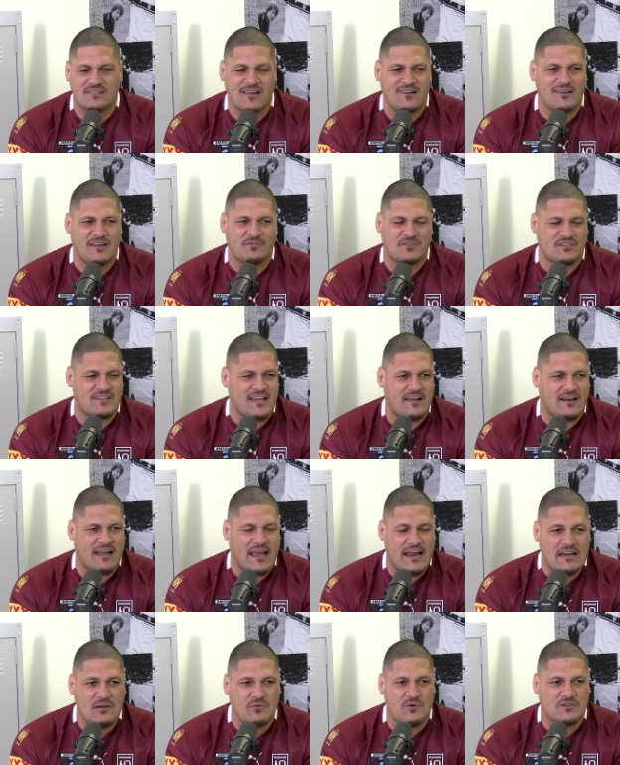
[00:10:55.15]
Don't ever doubt
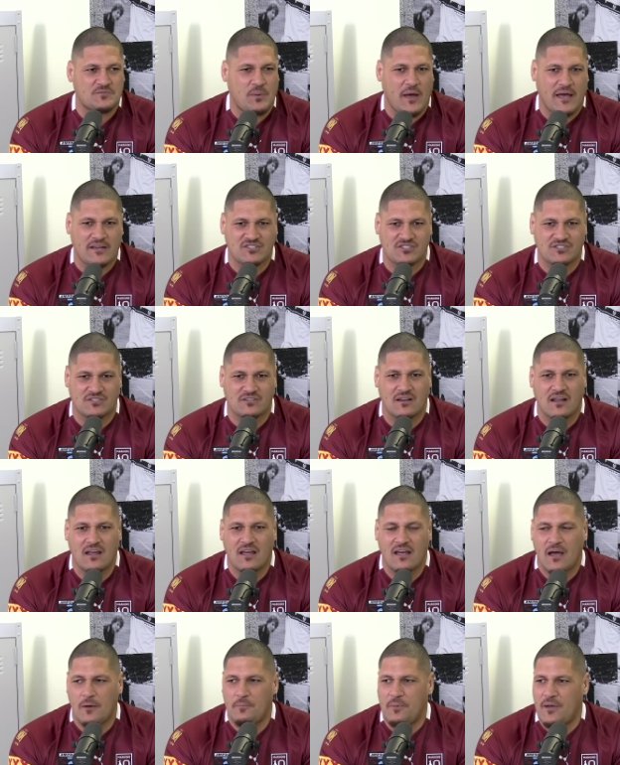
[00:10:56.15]
anyone's passion
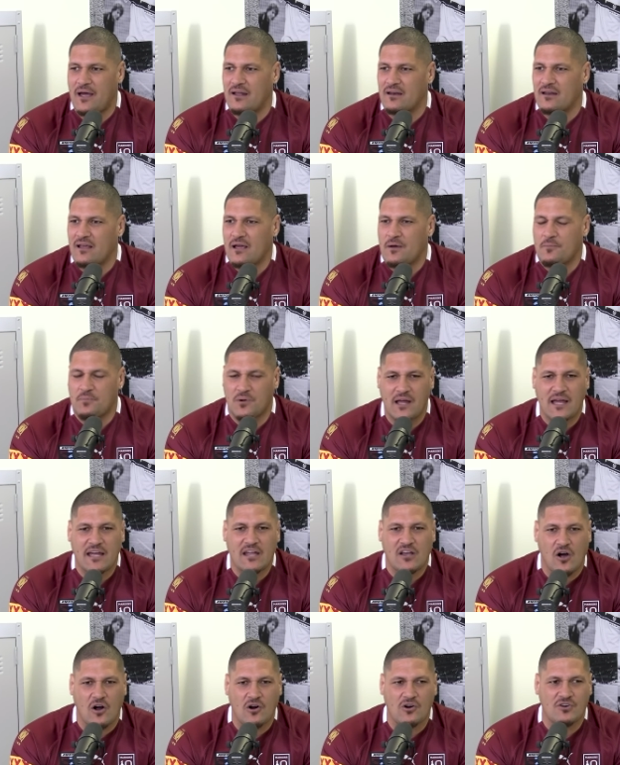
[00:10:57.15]
about
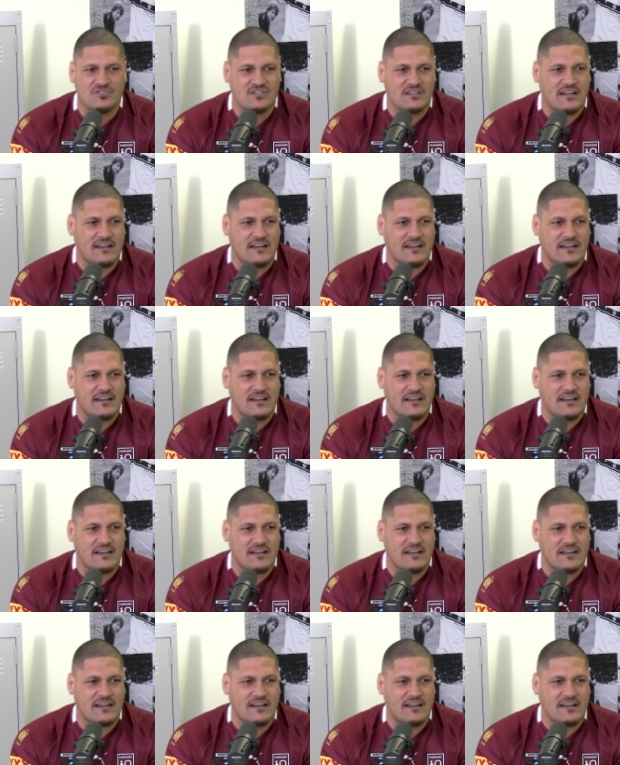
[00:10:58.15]
playing Origin,